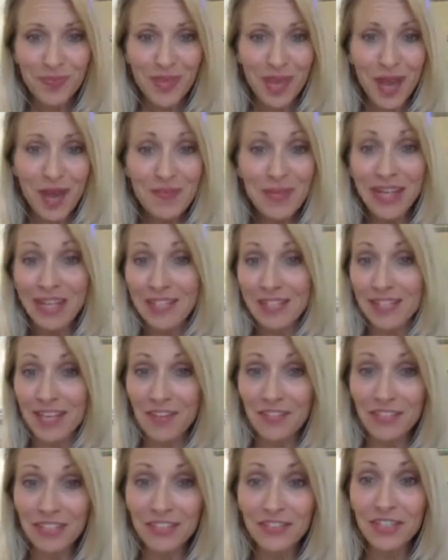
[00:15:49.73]
But I can
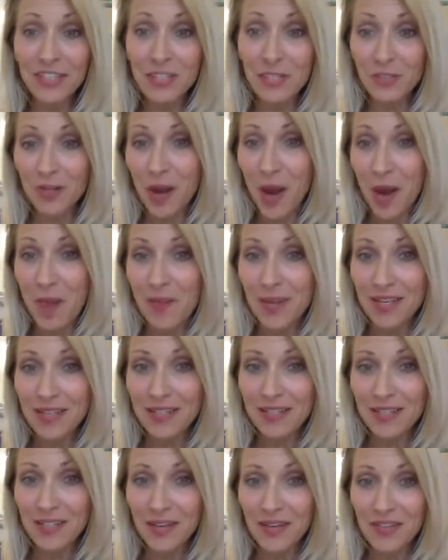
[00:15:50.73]
definitely read your
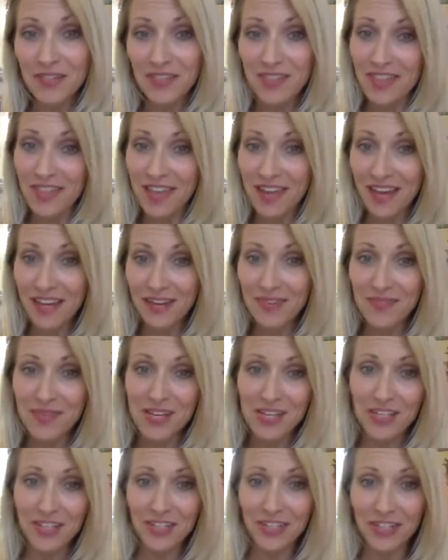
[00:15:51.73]
comments. So if you're there, make
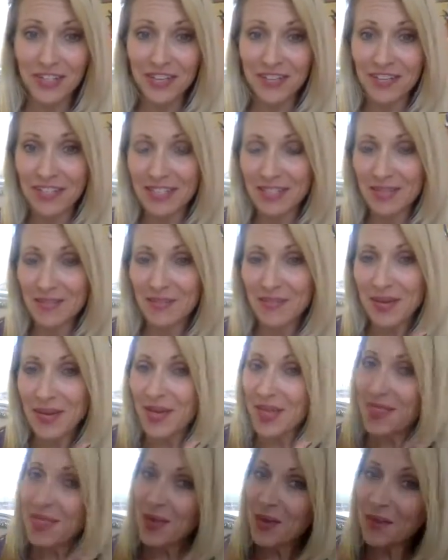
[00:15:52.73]
sure you're giving some
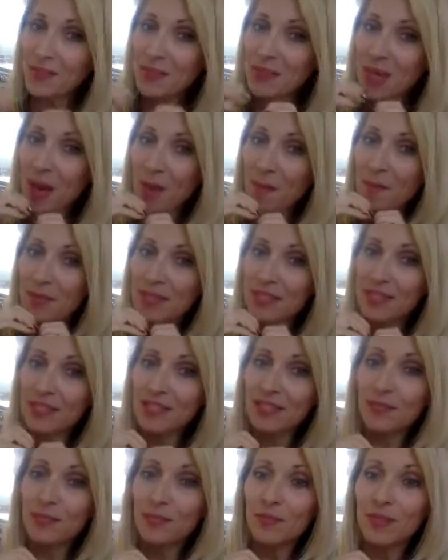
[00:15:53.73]
thumbs up and
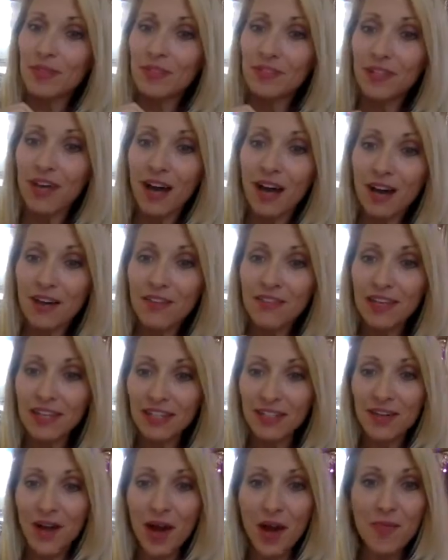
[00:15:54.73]
some love and
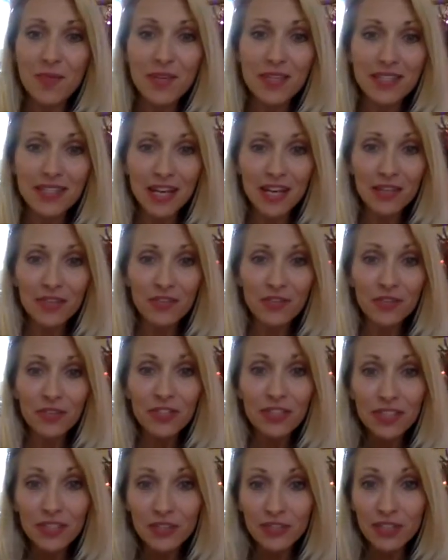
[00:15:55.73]
comments. I
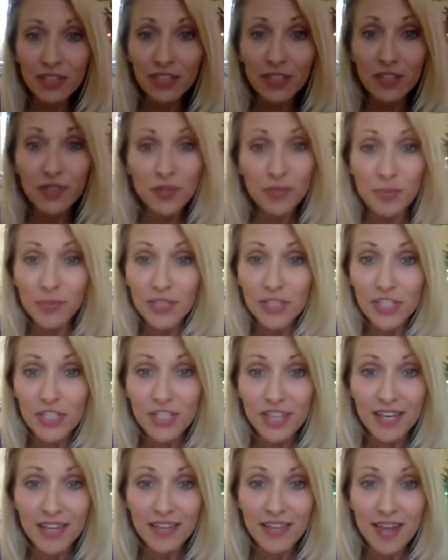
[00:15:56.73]
really, really do
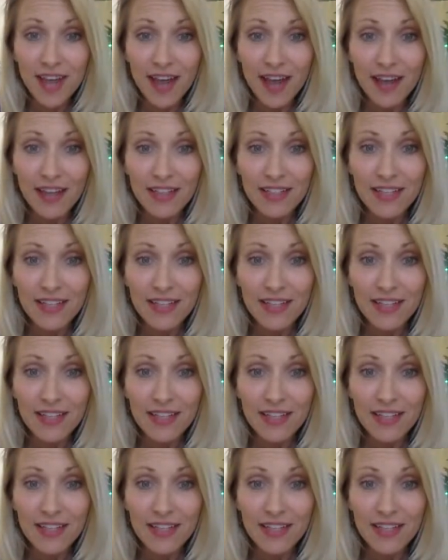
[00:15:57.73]
appreciate that.